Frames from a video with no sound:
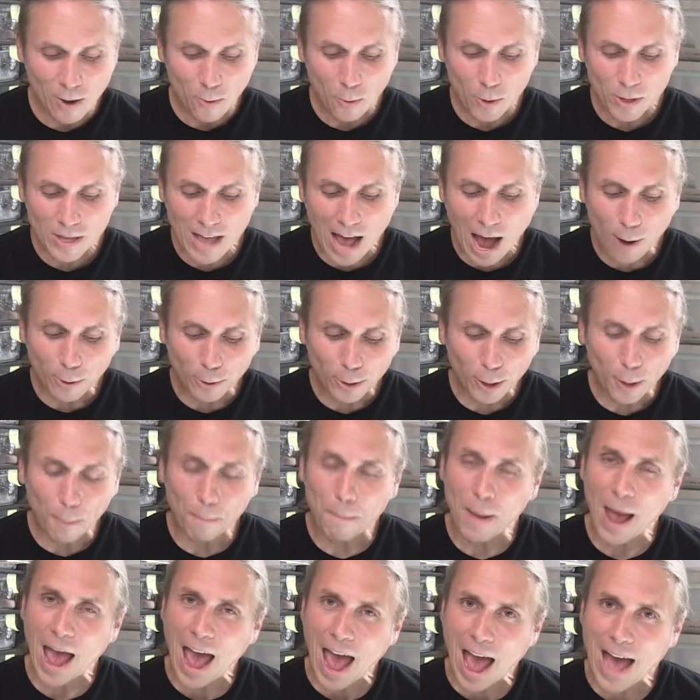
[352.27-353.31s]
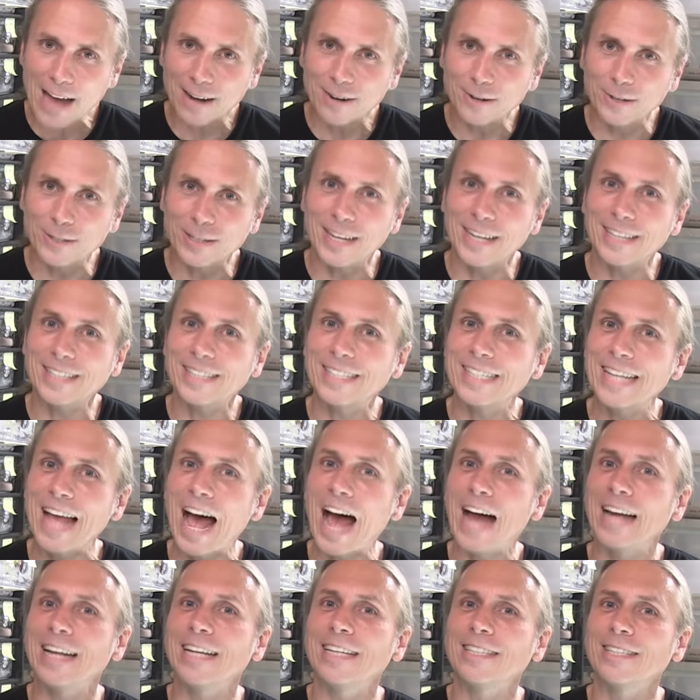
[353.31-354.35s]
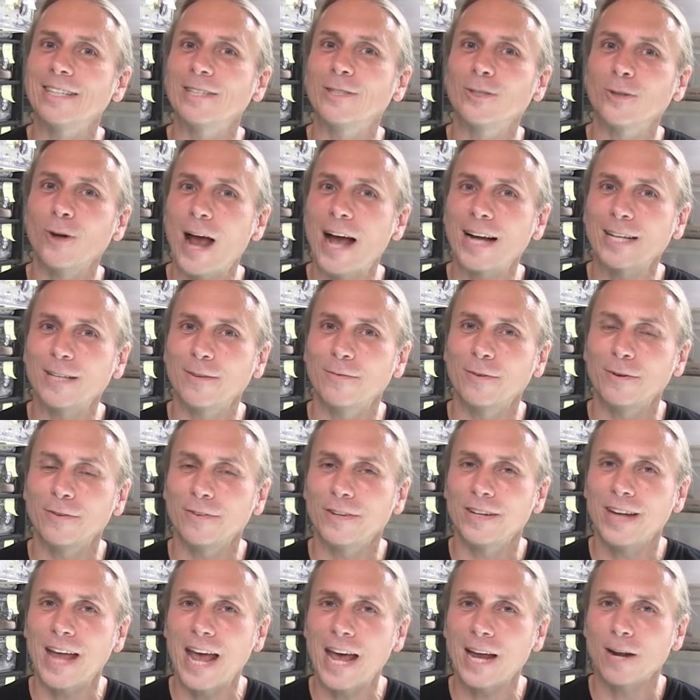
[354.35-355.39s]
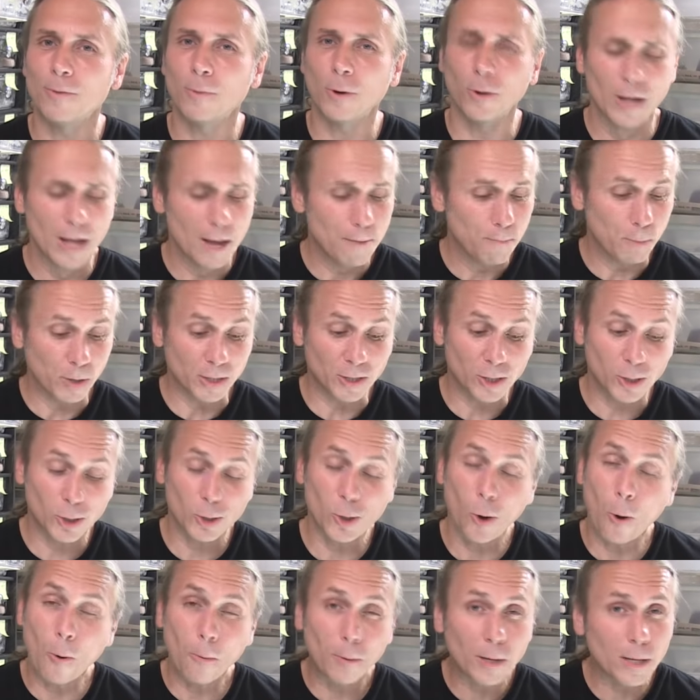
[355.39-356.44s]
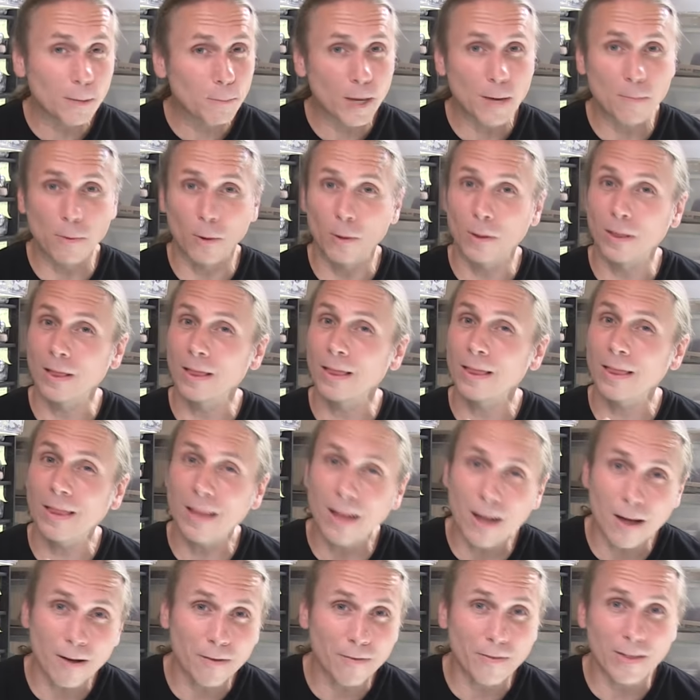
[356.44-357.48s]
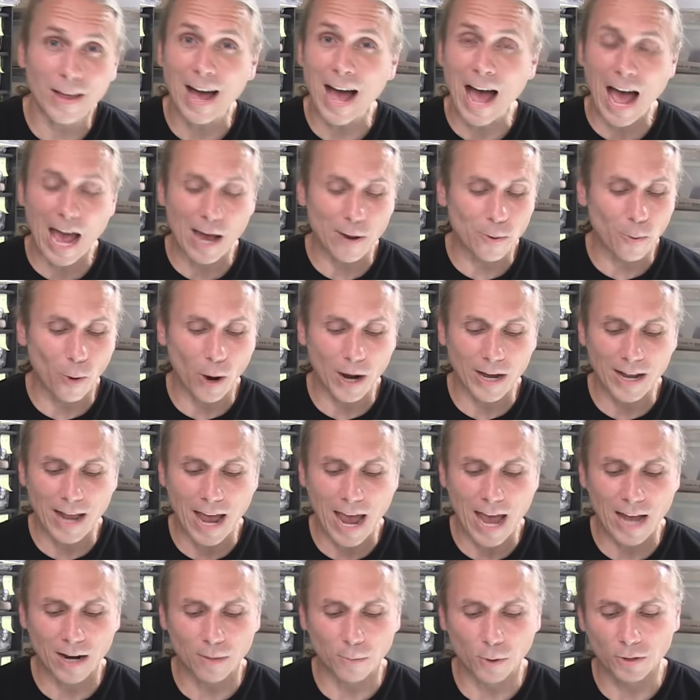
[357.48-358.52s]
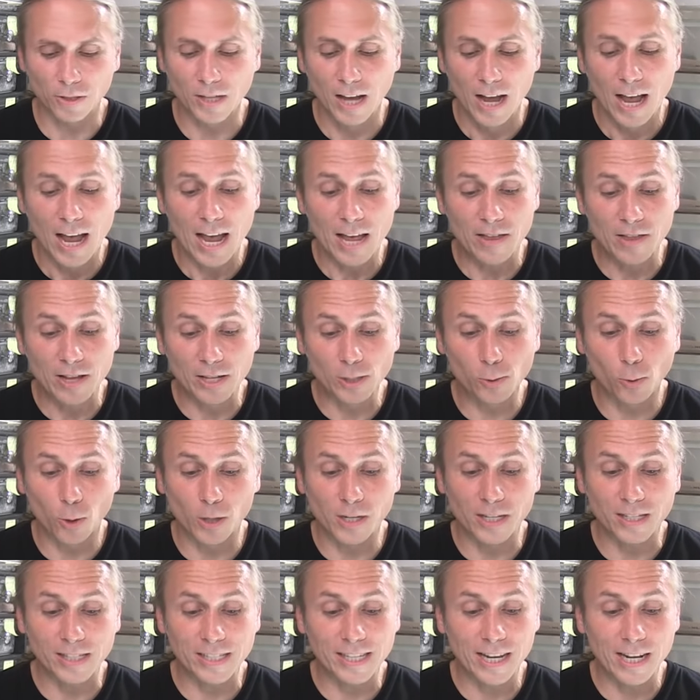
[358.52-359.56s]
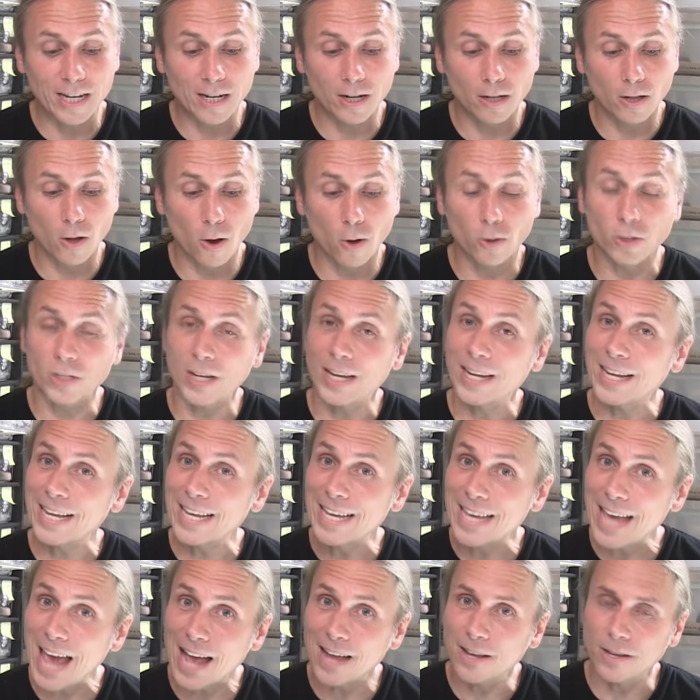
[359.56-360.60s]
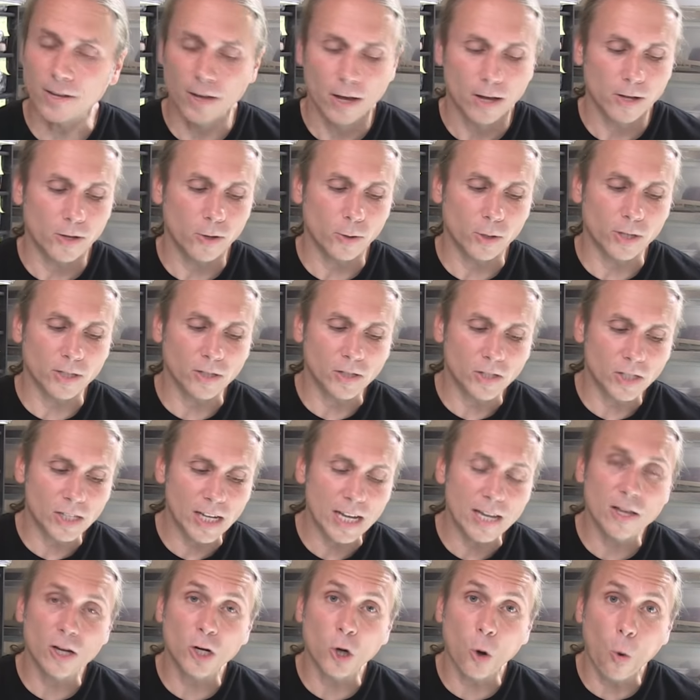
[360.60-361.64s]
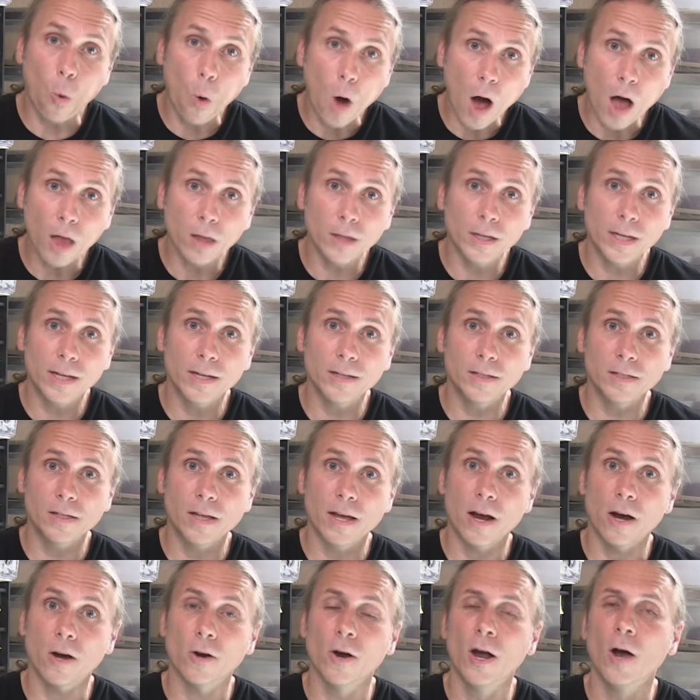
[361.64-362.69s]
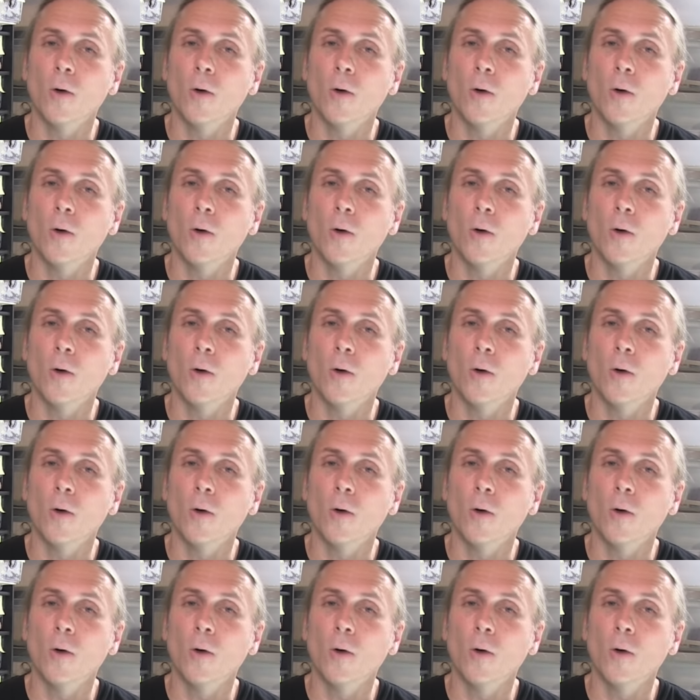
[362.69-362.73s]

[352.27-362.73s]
without the pattern, it's not as attractive of an animal. But so many people love the high white animals, and this one is getting close. And again, you can see the quality is there